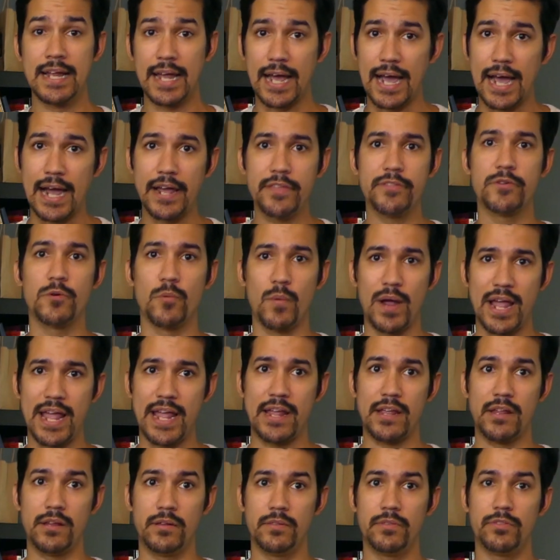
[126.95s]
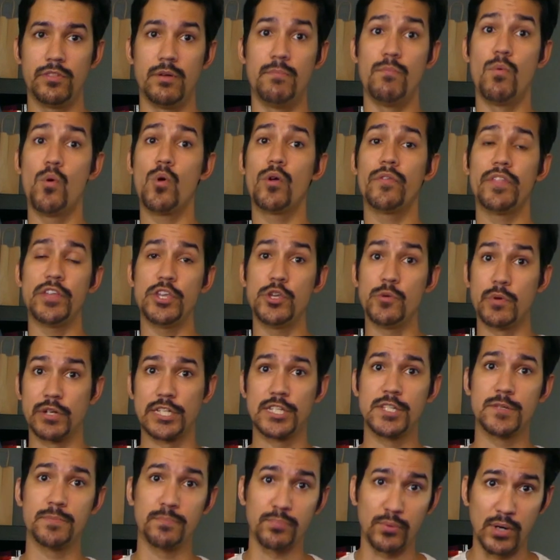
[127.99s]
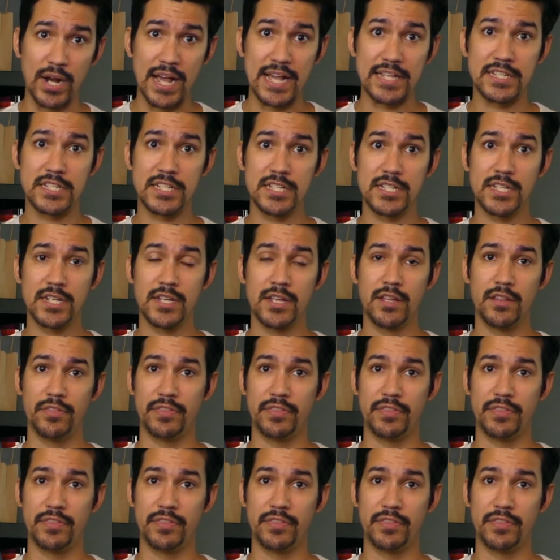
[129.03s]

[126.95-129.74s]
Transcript: Either way, the more that you express